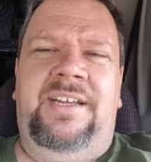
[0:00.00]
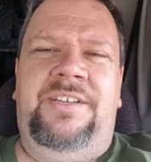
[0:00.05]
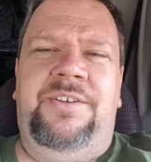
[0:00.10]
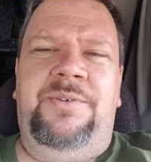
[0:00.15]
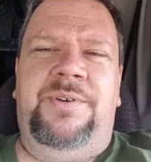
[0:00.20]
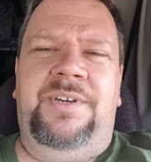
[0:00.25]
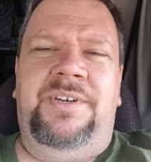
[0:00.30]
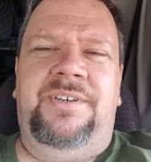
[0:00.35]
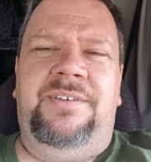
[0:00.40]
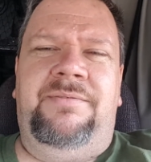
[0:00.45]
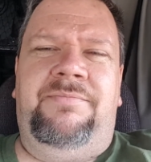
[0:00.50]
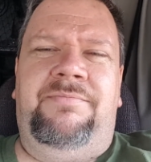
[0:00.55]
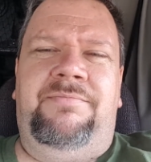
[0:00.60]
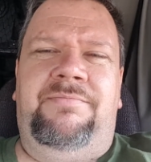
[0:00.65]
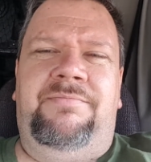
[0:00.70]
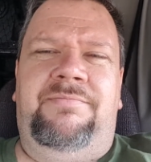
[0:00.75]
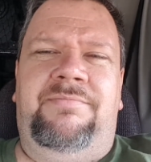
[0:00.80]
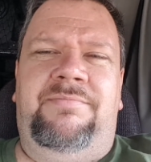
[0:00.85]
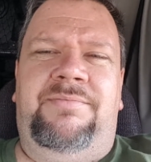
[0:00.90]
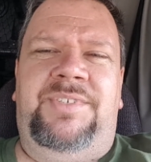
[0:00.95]
You can
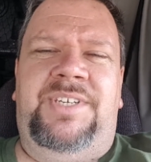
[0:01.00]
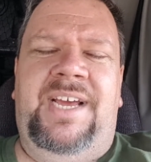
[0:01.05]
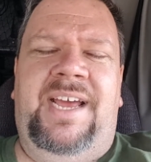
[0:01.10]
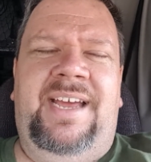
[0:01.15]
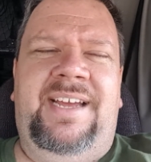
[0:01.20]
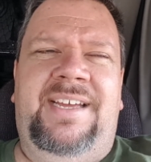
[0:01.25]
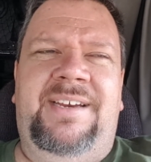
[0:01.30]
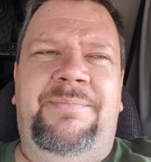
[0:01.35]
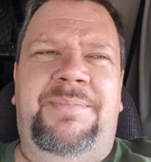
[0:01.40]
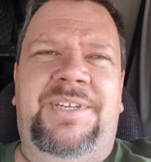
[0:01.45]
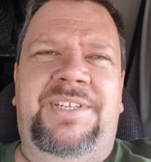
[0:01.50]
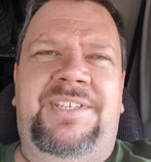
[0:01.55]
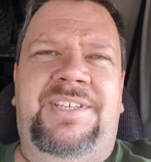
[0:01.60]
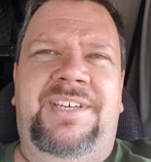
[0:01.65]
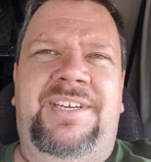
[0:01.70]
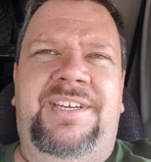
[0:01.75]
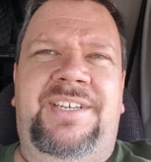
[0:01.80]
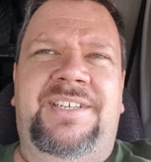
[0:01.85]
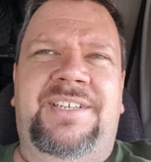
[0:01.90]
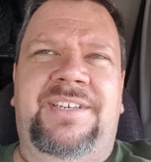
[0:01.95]
tag
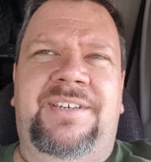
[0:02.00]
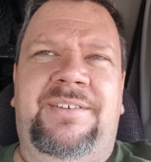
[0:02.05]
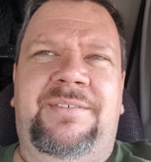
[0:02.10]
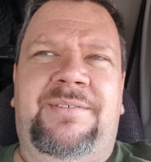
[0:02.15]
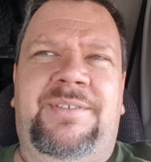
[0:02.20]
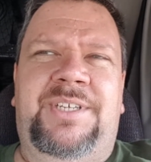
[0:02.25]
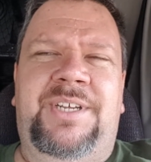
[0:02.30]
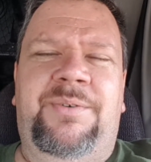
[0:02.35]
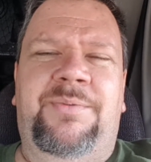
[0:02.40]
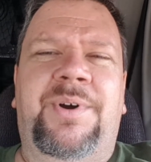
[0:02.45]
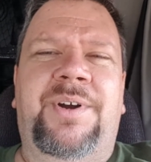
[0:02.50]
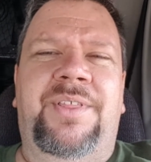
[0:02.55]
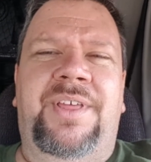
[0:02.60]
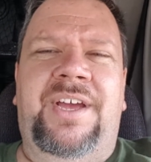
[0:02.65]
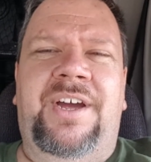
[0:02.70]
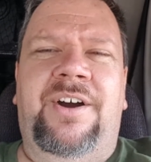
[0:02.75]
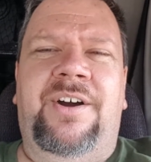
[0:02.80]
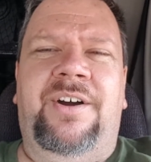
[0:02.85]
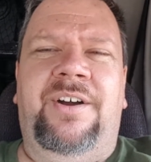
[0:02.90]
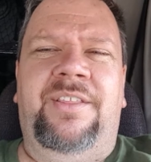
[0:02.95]
NPCs and see where
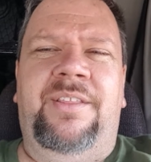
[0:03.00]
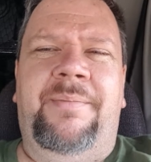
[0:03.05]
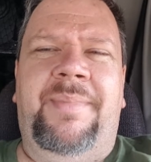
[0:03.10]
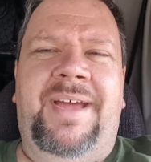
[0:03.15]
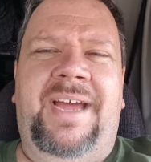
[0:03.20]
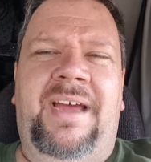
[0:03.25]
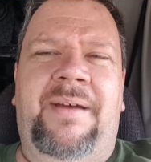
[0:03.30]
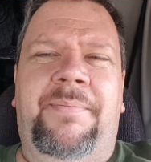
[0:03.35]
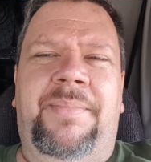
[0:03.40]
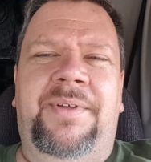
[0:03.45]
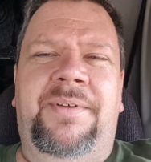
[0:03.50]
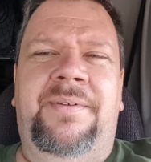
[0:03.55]
they are on the map.